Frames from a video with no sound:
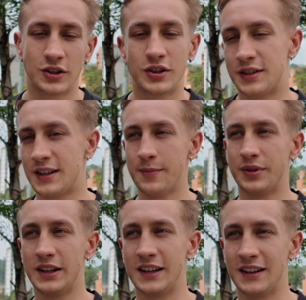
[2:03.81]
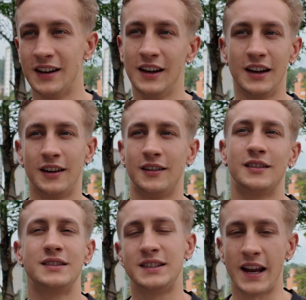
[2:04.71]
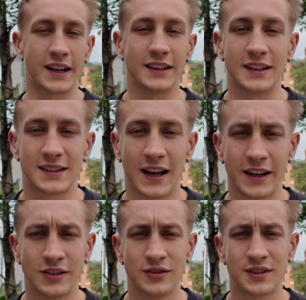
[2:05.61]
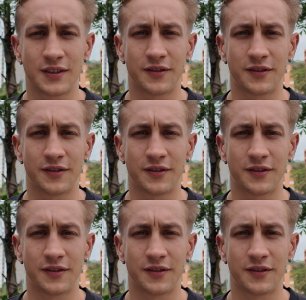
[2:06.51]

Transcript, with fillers: Just simply taking the slides